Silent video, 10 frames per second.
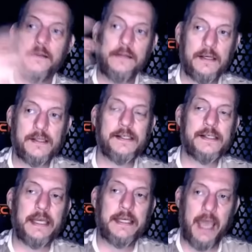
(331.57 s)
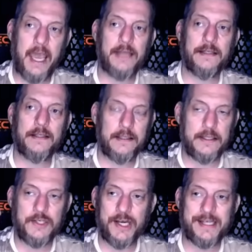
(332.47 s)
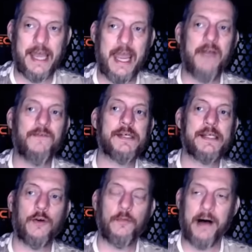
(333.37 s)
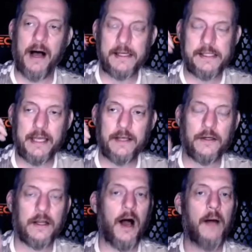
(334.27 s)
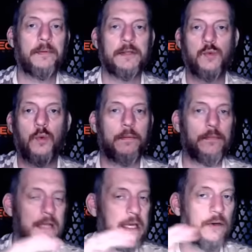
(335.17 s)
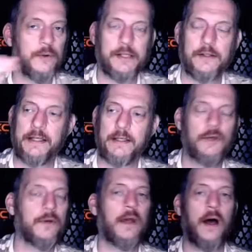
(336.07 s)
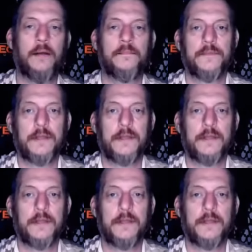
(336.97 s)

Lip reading: This is a candidate that checks every single box and could accomplish what Hillary Clinton could not.